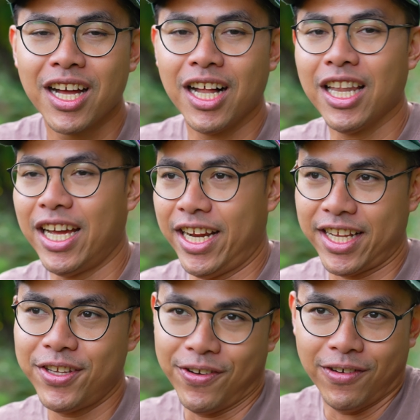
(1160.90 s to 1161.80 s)

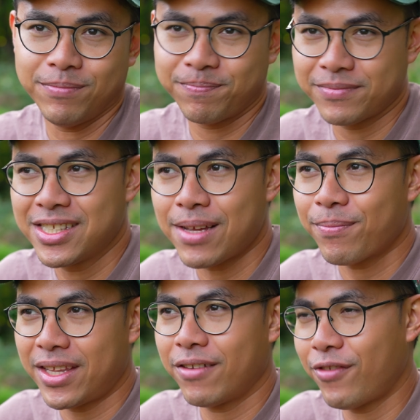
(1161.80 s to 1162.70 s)
like, you know,
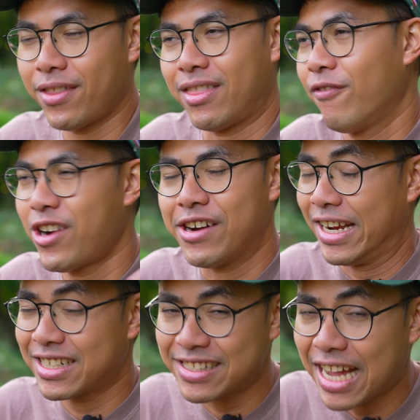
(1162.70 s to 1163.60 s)
something with very
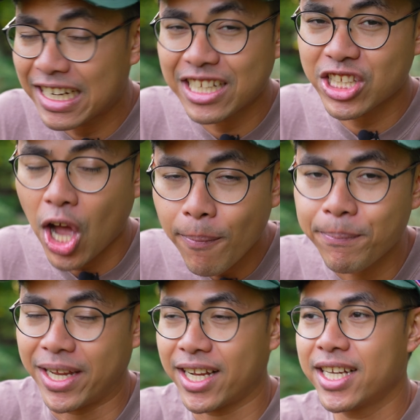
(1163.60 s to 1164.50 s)
exciting
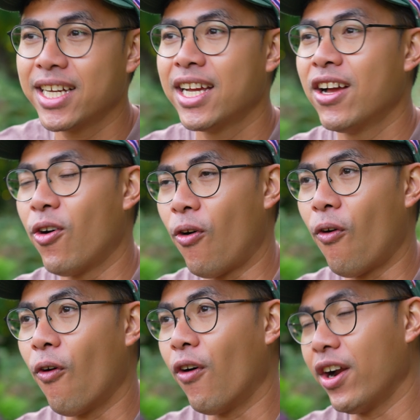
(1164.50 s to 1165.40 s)
topic,
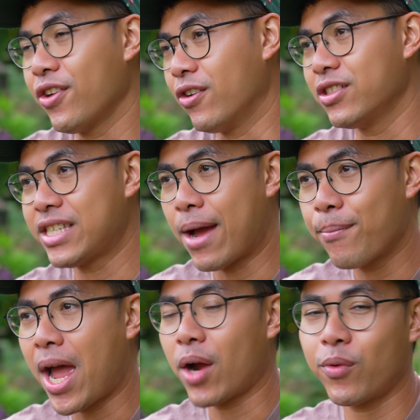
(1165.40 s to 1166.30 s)
or, you know,
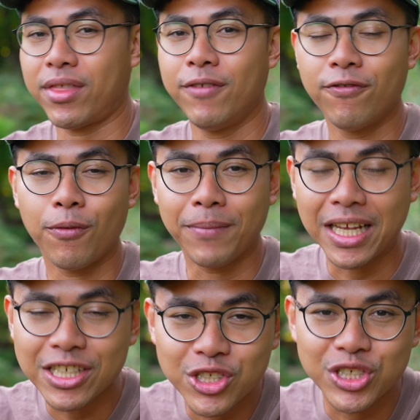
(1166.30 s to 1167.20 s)
jam-packed with
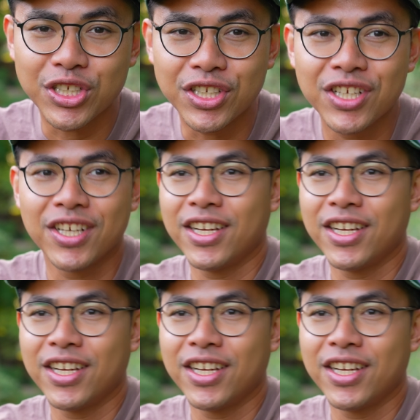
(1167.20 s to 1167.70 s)
information.